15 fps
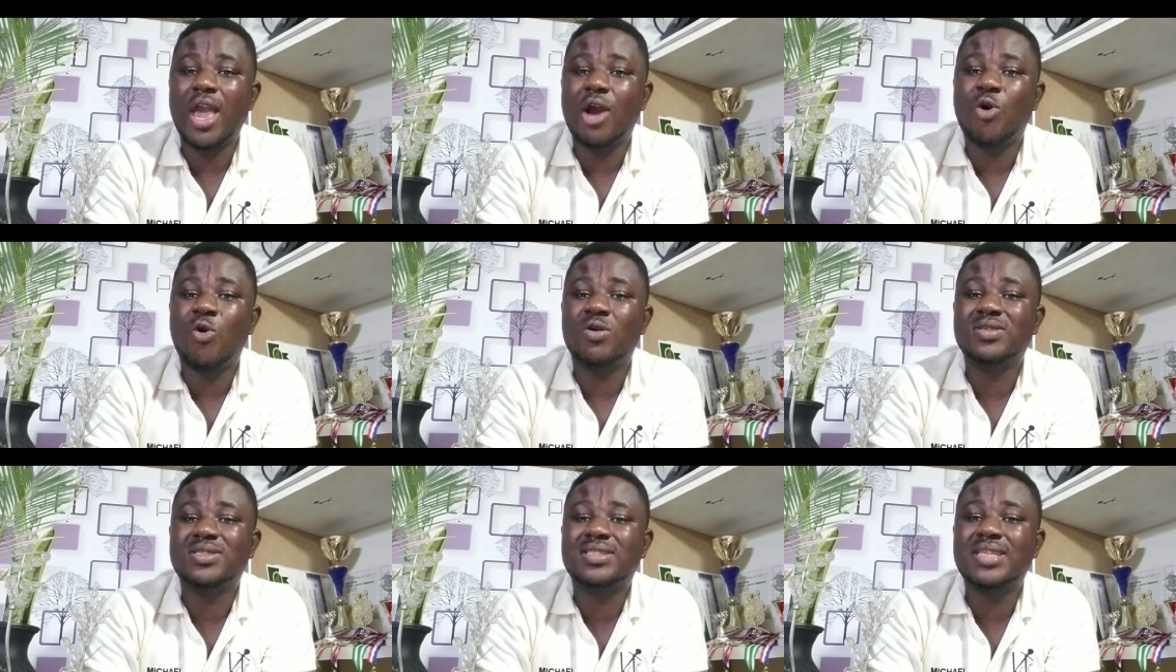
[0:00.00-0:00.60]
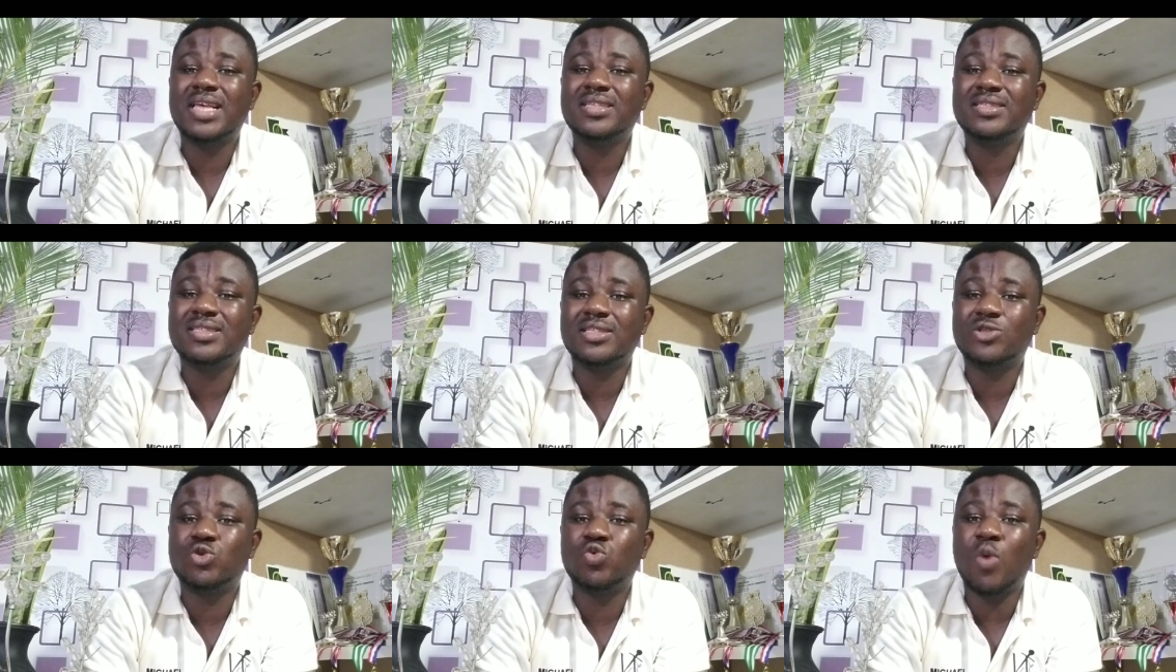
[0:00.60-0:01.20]
a
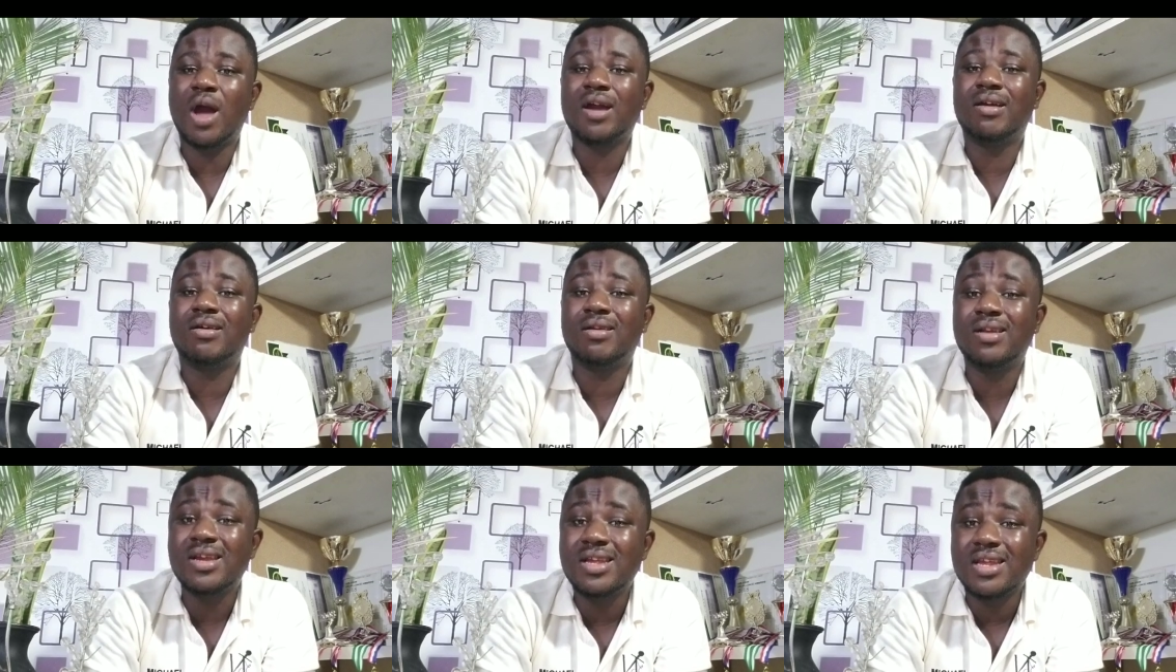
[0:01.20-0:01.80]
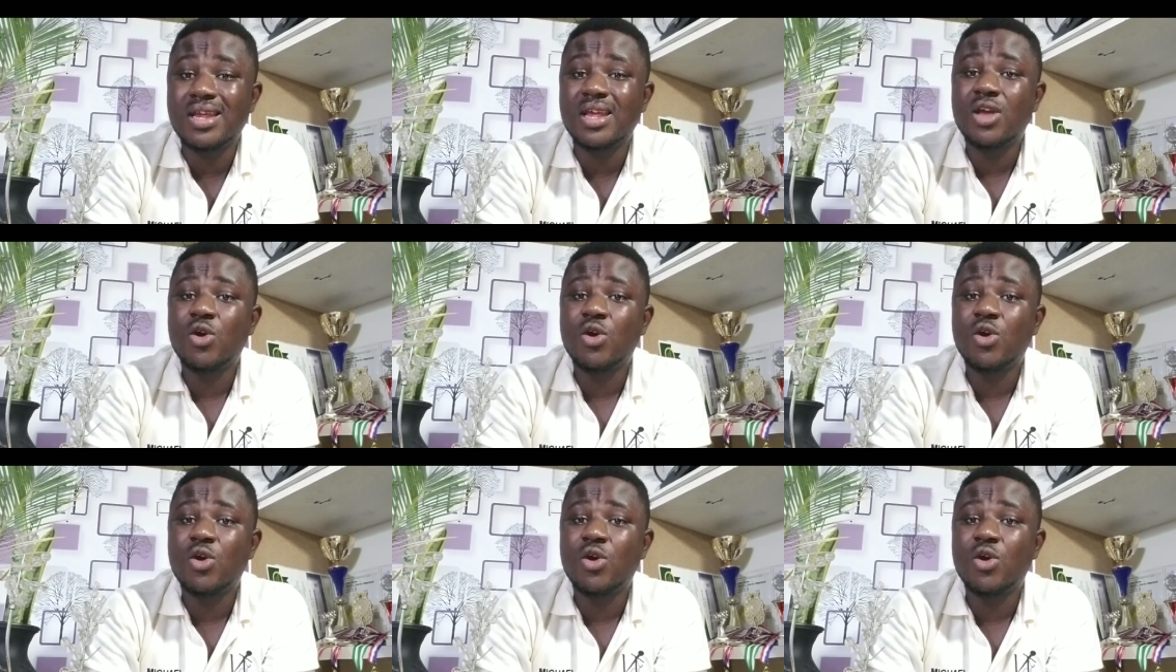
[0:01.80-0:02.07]
consensus to agree